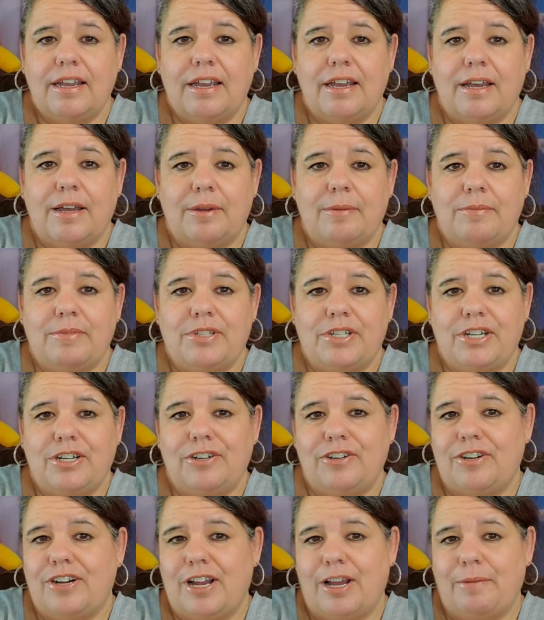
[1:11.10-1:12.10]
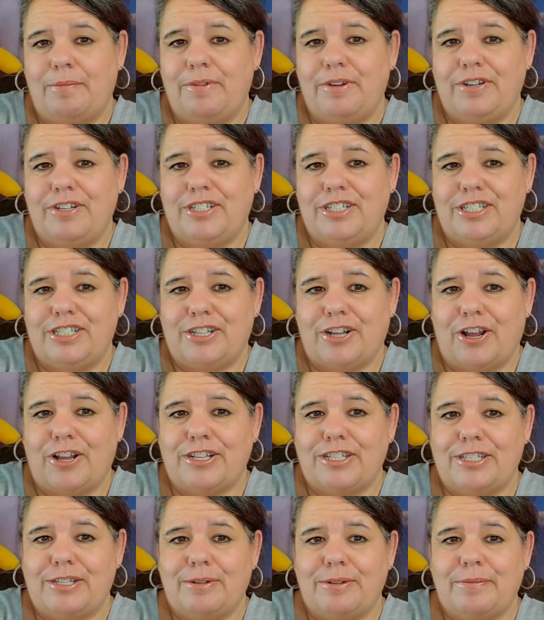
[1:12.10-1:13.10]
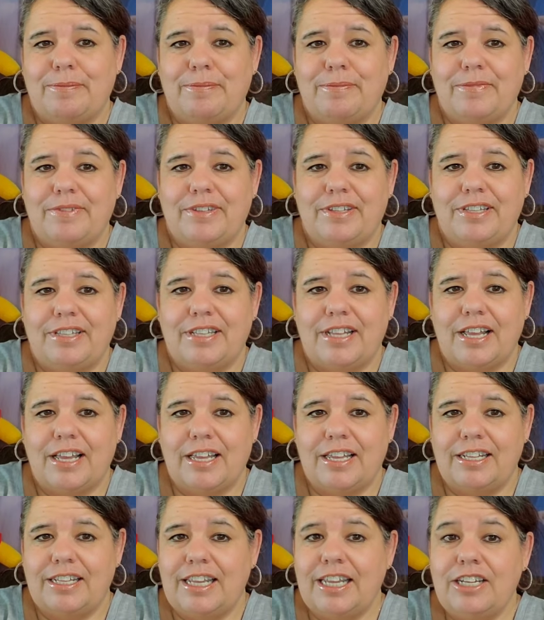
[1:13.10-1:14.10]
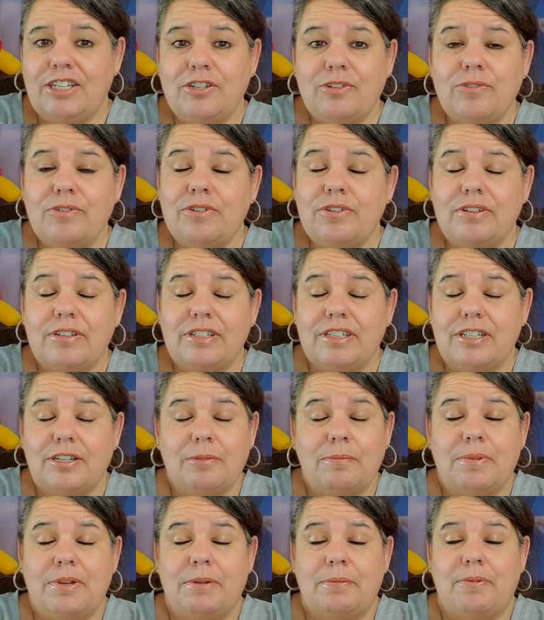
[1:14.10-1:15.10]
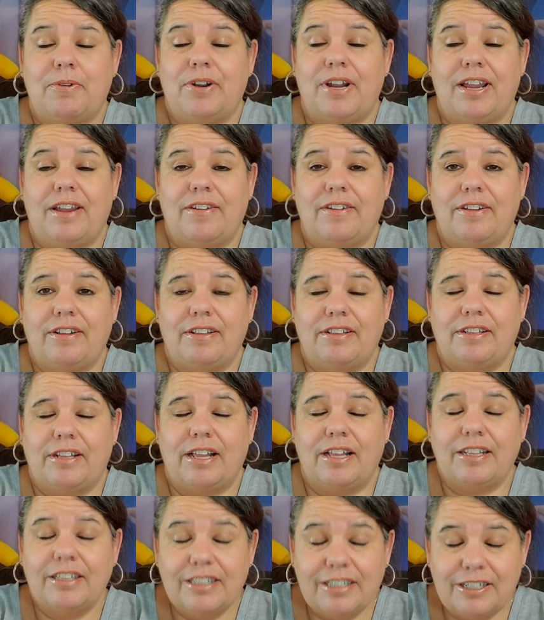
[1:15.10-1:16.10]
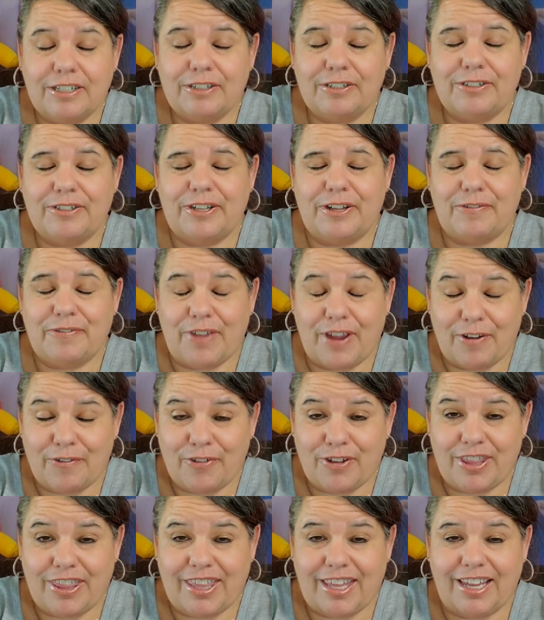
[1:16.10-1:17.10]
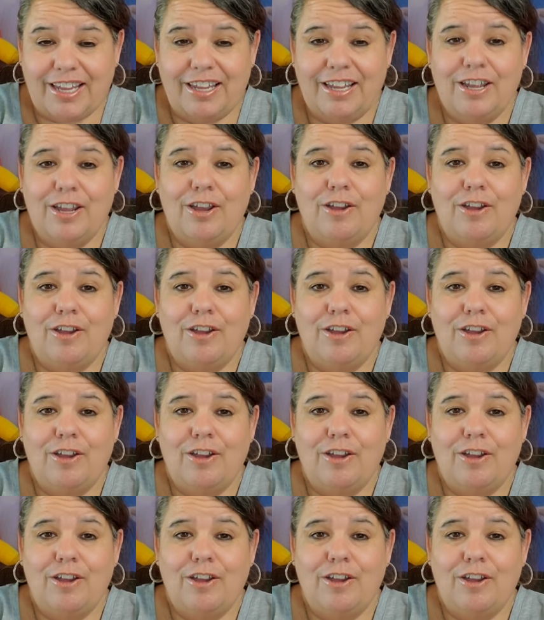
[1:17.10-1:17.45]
Um, she and her hubby are just awesome, and they do a little bit about er a little of everything,